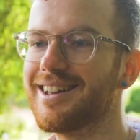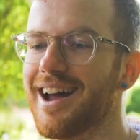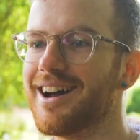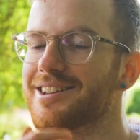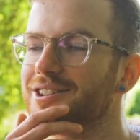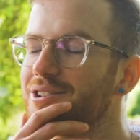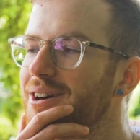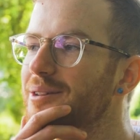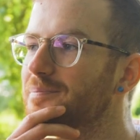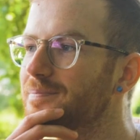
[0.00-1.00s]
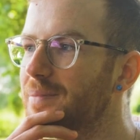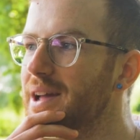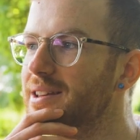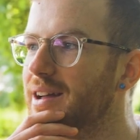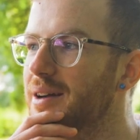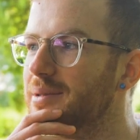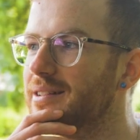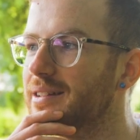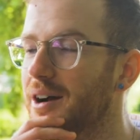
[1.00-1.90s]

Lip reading: Yeah, so I mean,